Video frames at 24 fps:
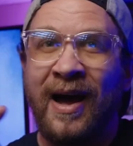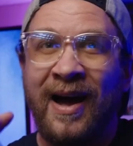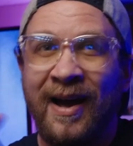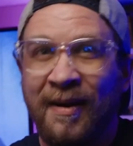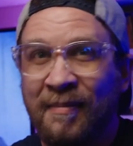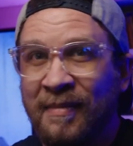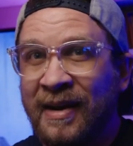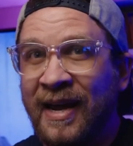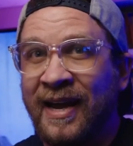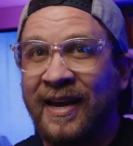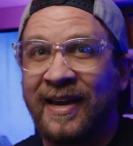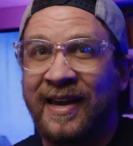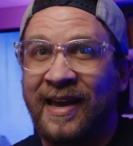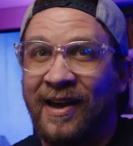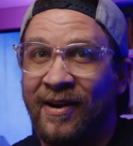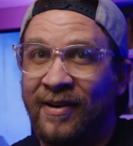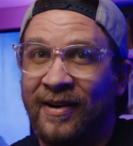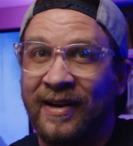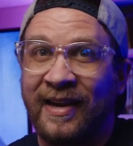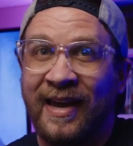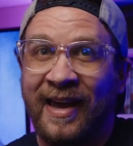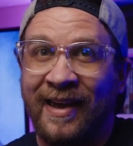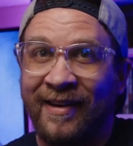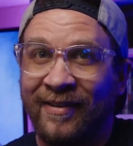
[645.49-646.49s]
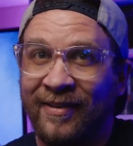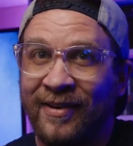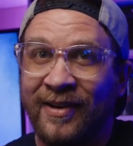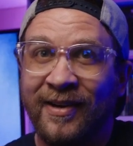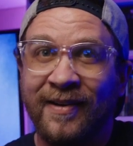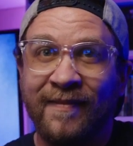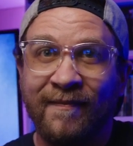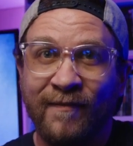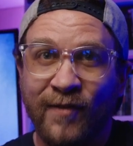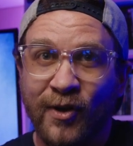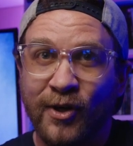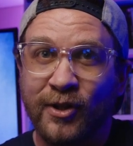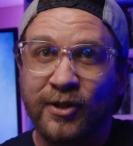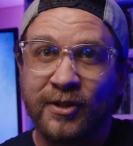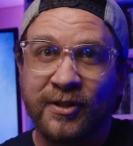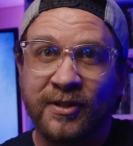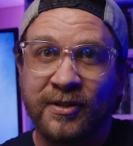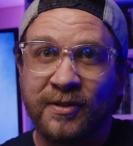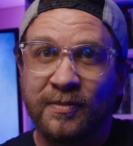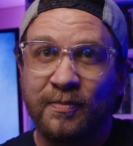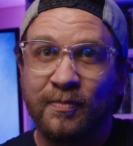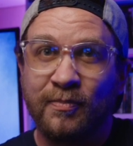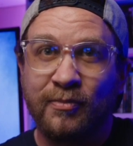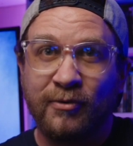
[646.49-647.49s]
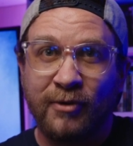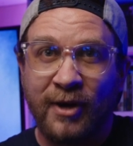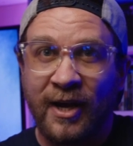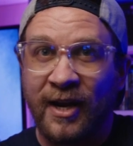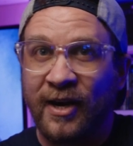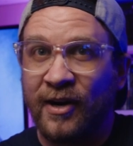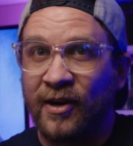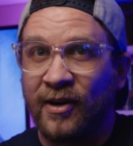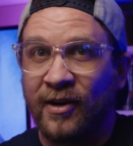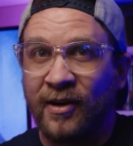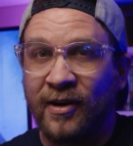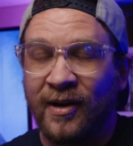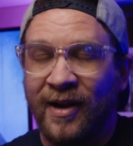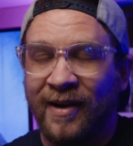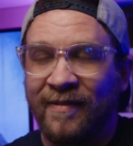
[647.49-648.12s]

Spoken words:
I'm not counting Alien versus Predator.